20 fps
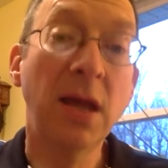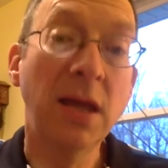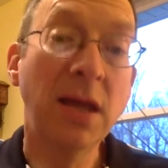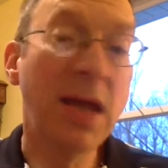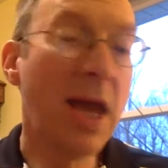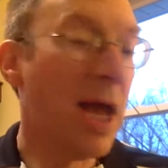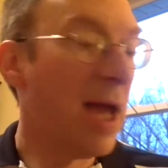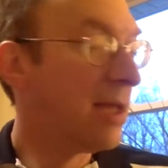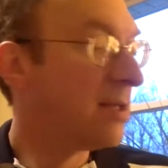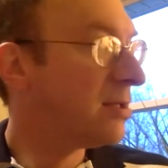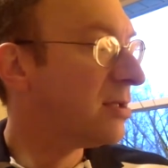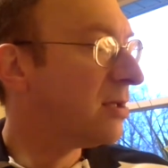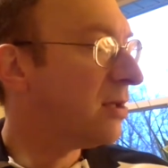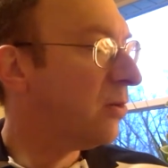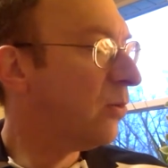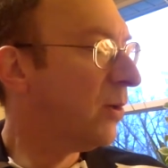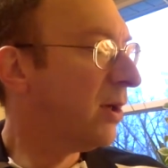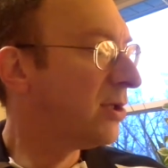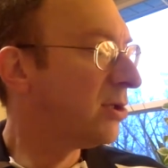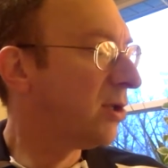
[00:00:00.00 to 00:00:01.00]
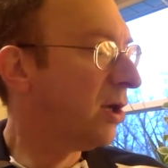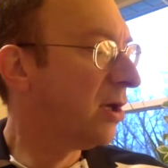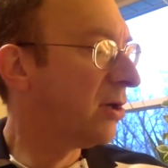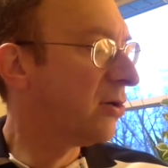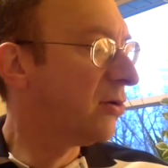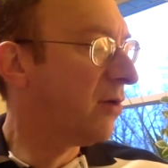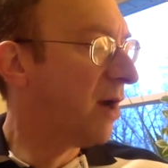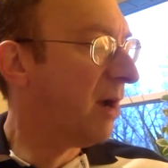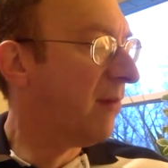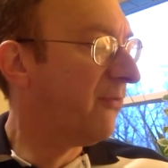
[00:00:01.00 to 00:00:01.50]
Yes, went
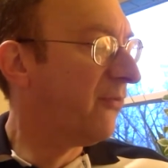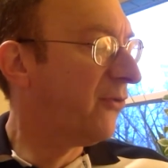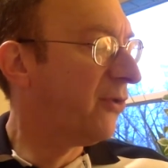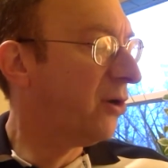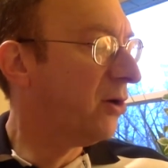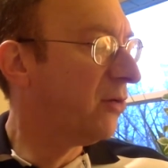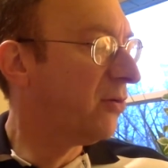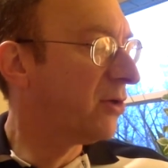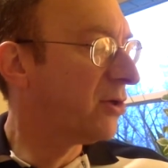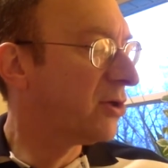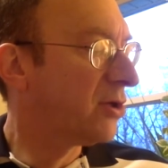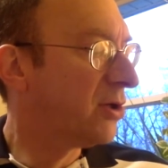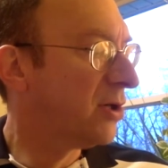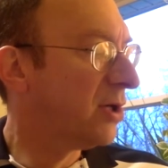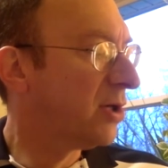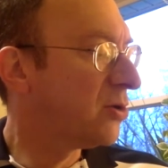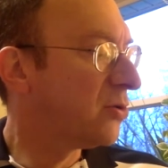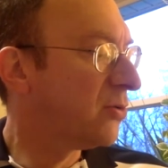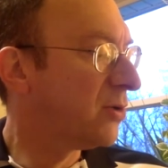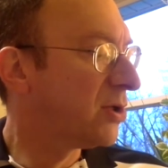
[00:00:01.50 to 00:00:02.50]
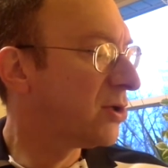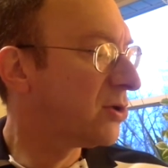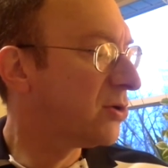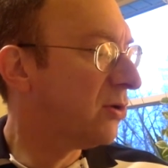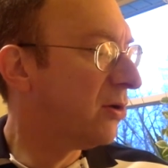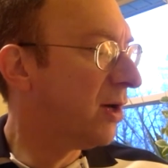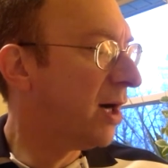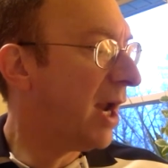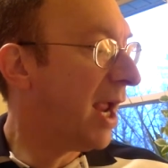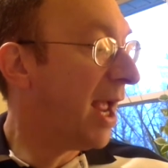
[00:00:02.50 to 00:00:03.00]
on Crabfur, returning to his
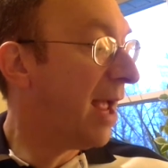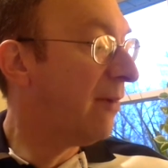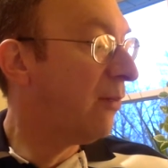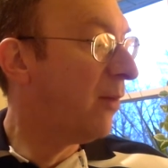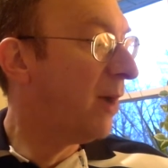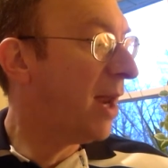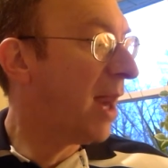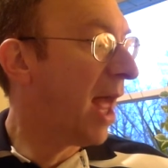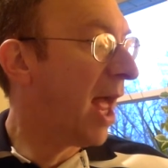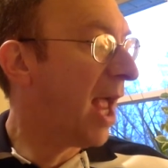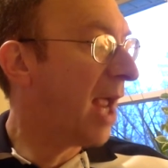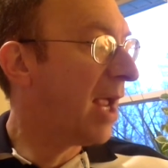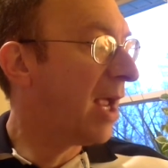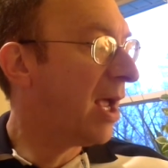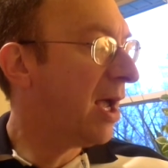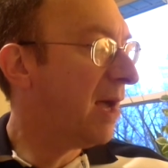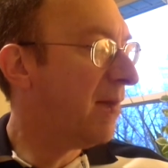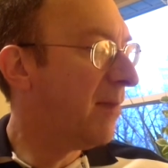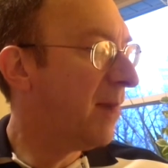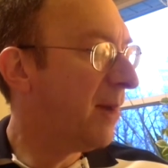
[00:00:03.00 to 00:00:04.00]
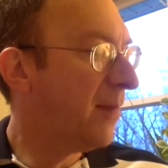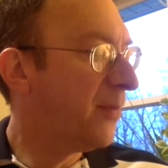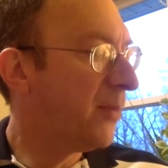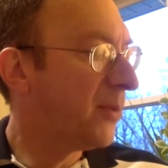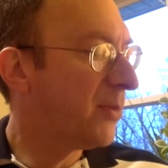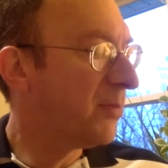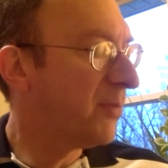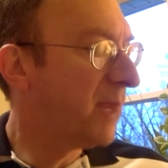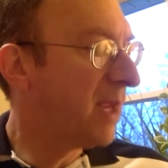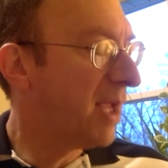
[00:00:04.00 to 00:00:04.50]
story, and when I come up
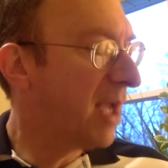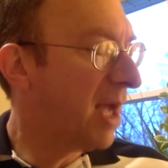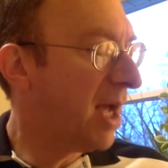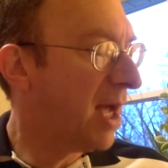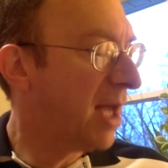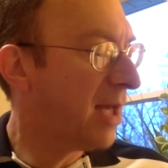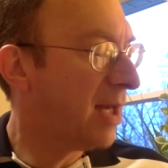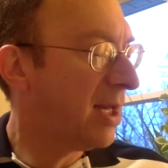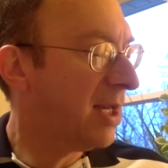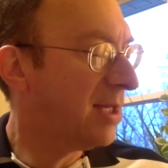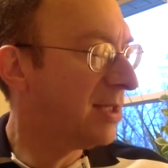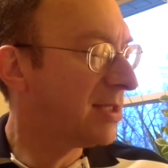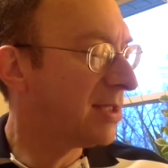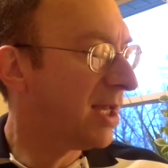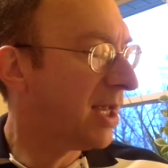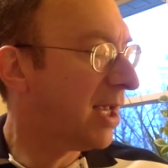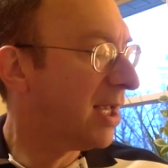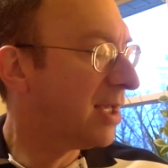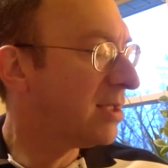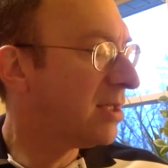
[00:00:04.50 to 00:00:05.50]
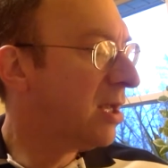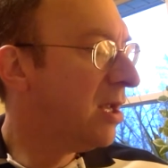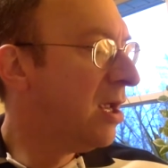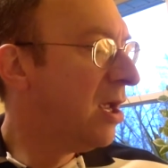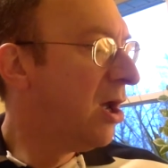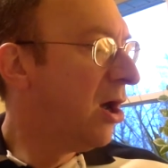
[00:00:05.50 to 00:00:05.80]
with me gun, he says,